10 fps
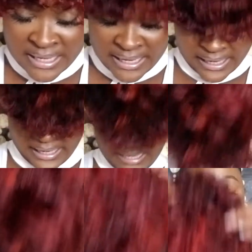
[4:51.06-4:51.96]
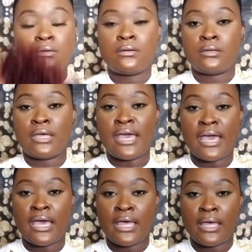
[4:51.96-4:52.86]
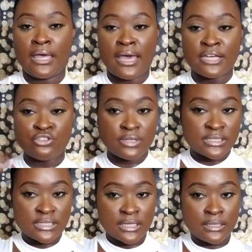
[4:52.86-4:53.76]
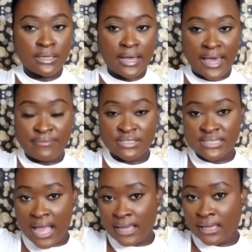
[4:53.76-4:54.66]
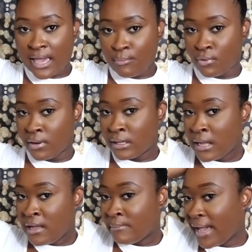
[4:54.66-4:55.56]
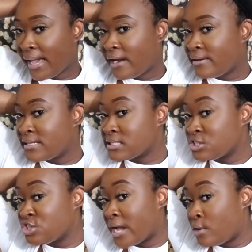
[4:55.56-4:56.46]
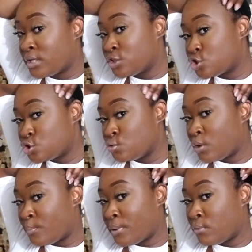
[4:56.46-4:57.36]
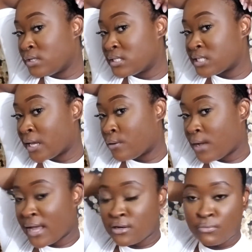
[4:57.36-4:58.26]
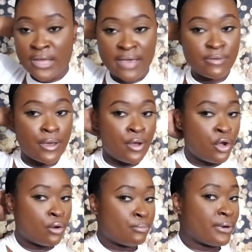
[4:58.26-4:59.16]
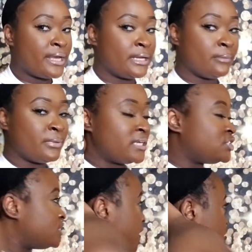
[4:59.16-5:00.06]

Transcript: and as you can see, I have a stocking cap on. My hair is gelled into a ponytail. I don't have it braided, but it's gelled